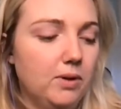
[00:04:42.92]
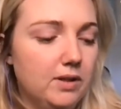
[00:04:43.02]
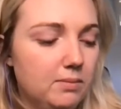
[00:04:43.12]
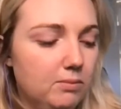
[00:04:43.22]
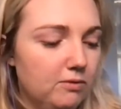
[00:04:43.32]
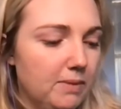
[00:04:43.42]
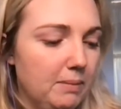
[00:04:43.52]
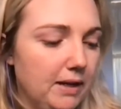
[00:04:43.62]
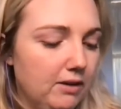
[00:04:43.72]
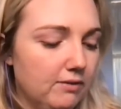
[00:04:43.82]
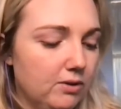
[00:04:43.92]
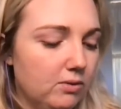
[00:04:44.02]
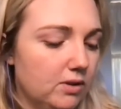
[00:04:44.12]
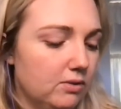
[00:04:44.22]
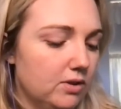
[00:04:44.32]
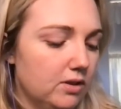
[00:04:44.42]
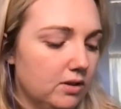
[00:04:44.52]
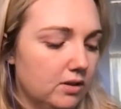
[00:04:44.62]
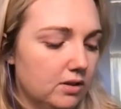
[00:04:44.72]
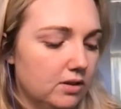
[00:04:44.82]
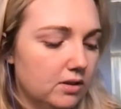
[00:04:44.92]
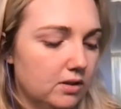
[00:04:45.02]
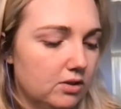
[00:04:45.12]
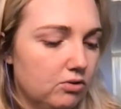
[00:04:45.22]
To move my microphone closer.